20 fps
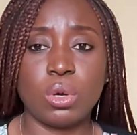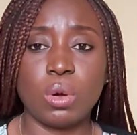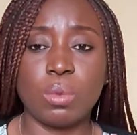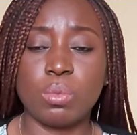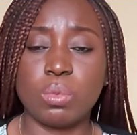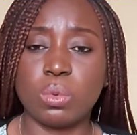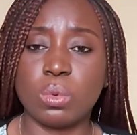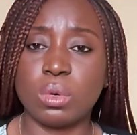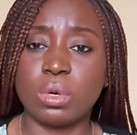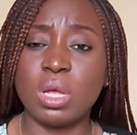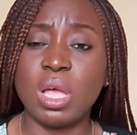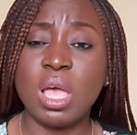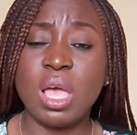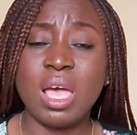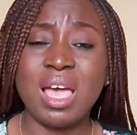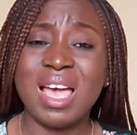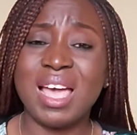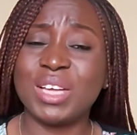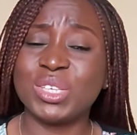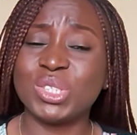Upwork.
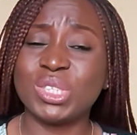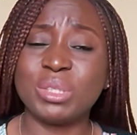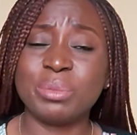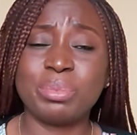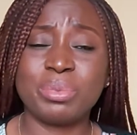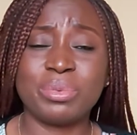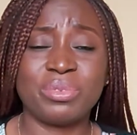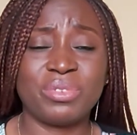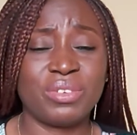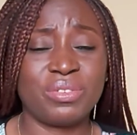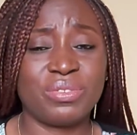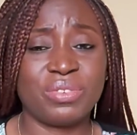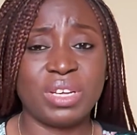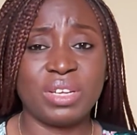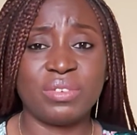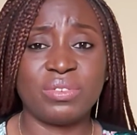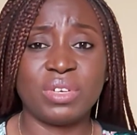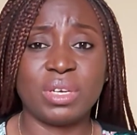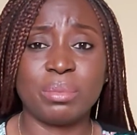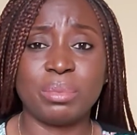I actually prefer
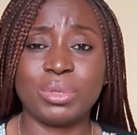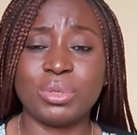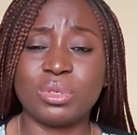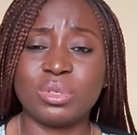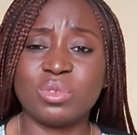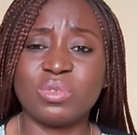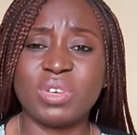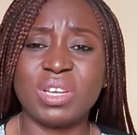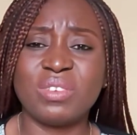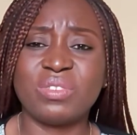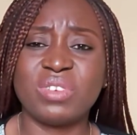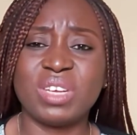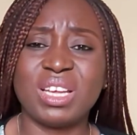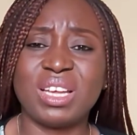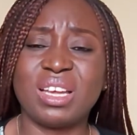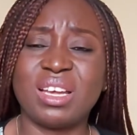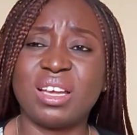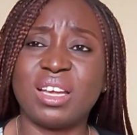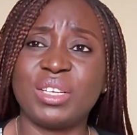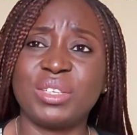Fiverr, because
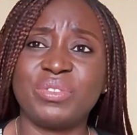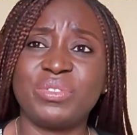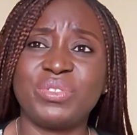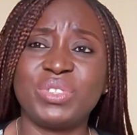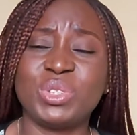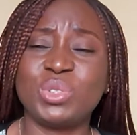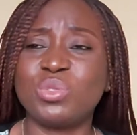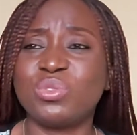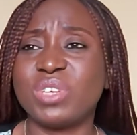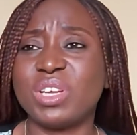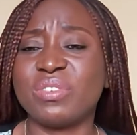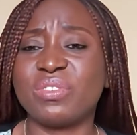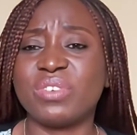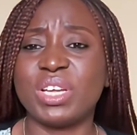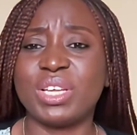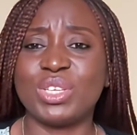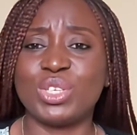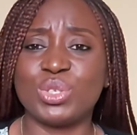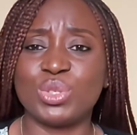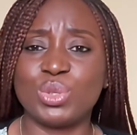
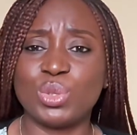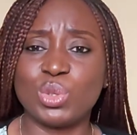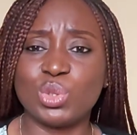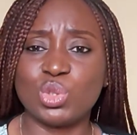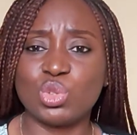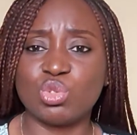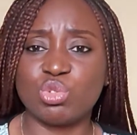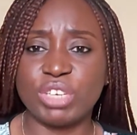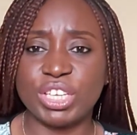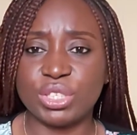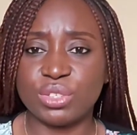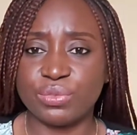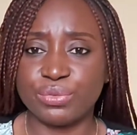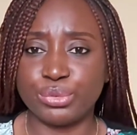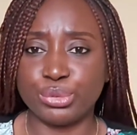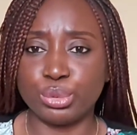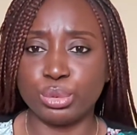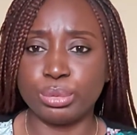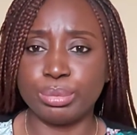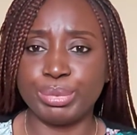Fiverr is not
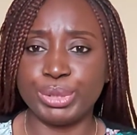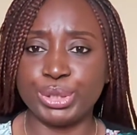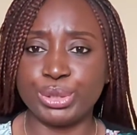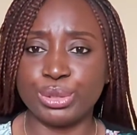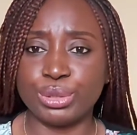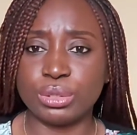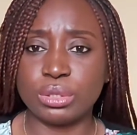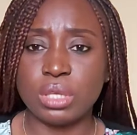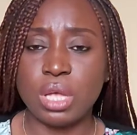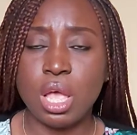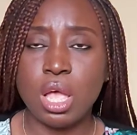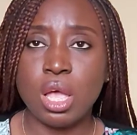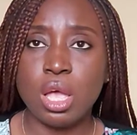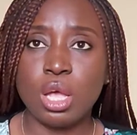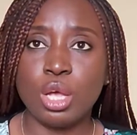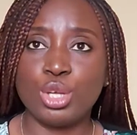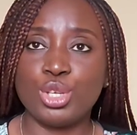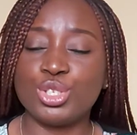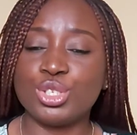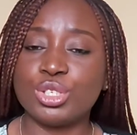stressful, because
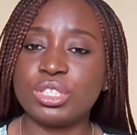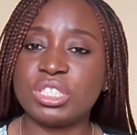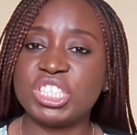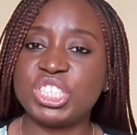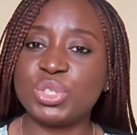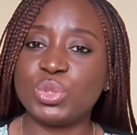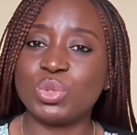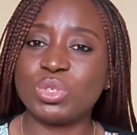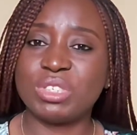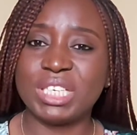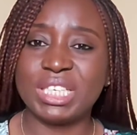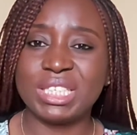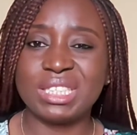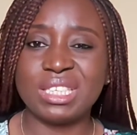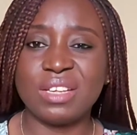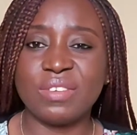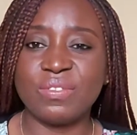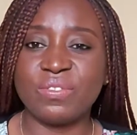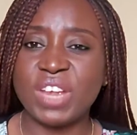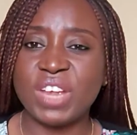you just need to
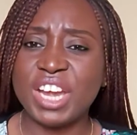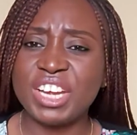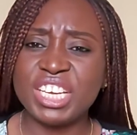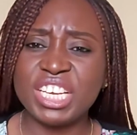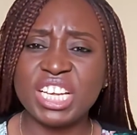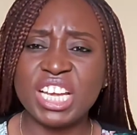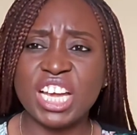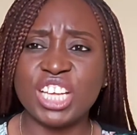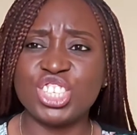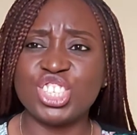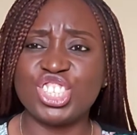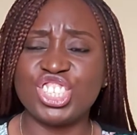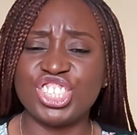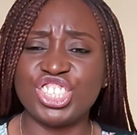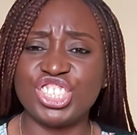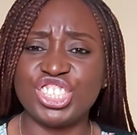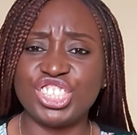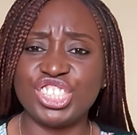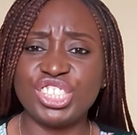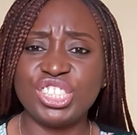create a very
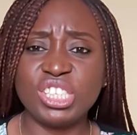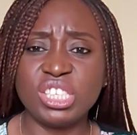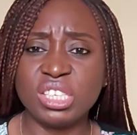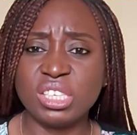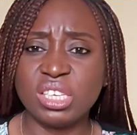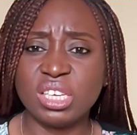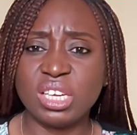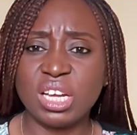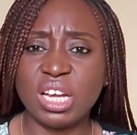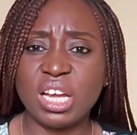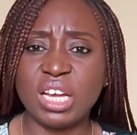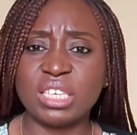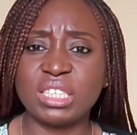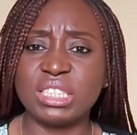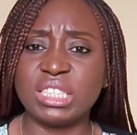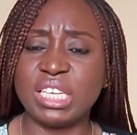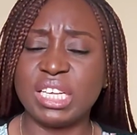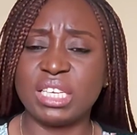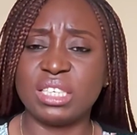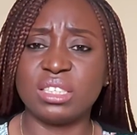catchy gig
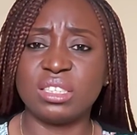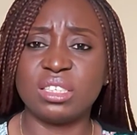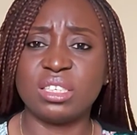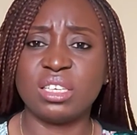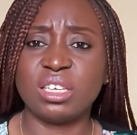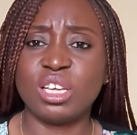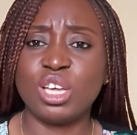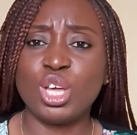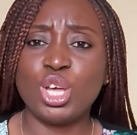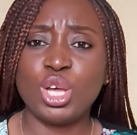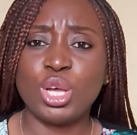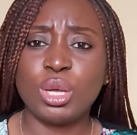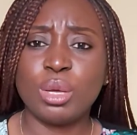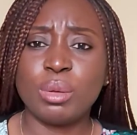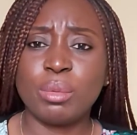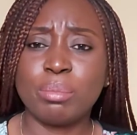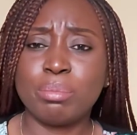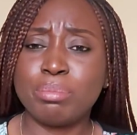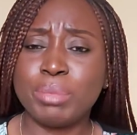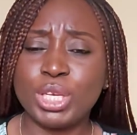and then
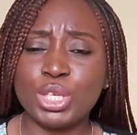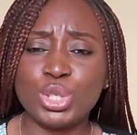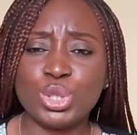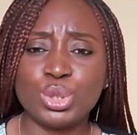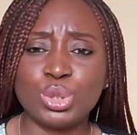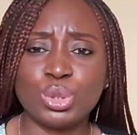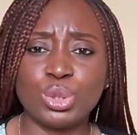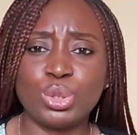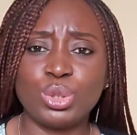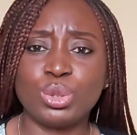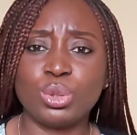make sure